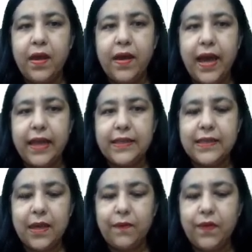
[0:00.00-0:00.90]
and
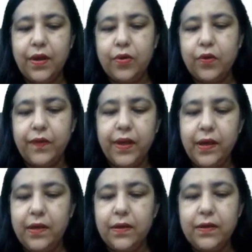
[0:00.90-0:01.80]
same way over
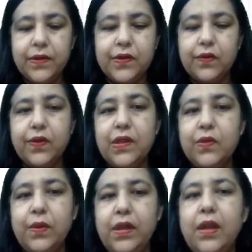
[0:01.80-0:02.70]
here. So this
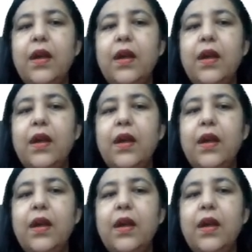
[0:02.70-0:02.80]
will